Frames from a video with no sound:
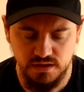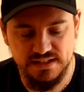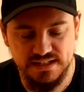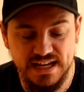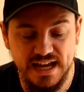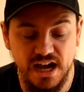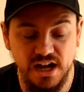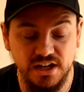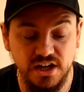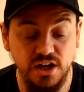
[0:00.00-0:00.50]

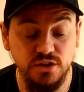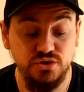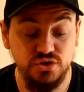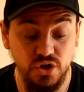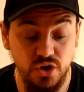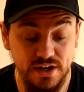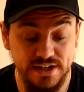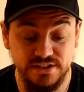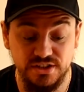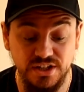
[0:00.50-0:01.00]
Yeah, I'm
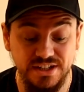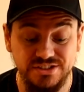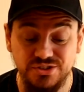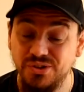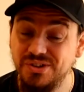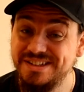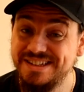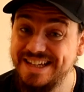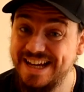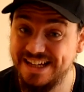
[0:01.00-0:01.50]
sorry, it's
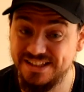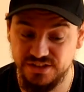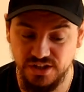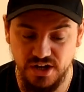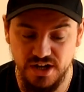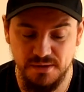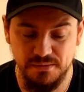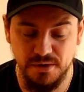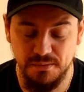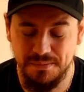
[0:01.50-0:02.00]
not a DSi,
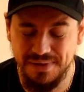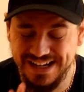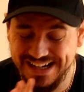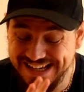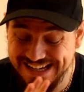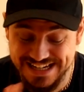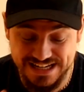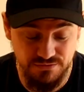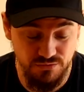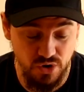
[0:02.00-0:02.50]
I'm
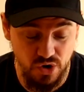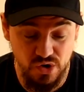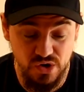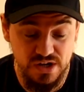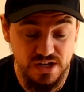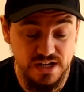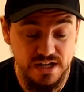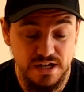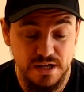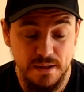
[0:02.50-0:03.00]
completely
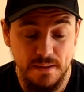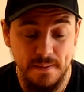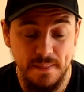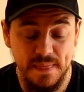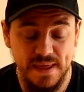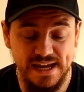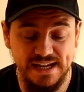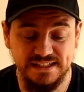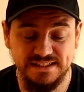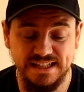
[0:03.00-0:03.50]
wrong.
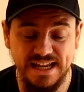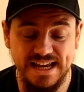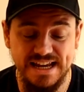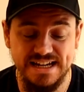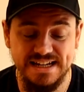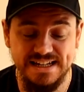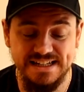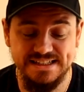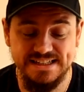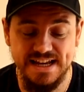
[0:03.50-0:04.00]
It's
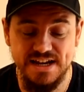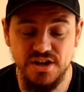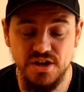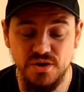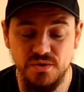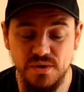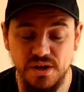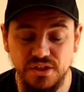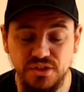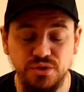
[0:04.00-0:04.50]
a
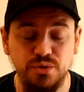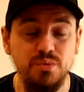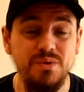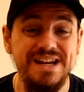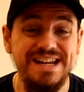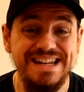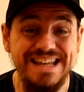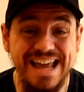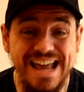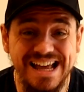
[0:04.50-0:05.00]
Nintendo
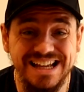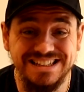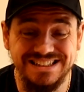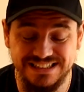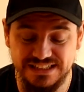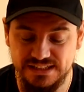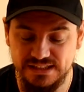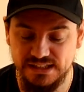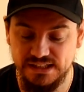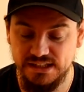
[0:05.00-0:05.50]

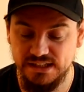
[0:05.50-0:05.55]
3DS.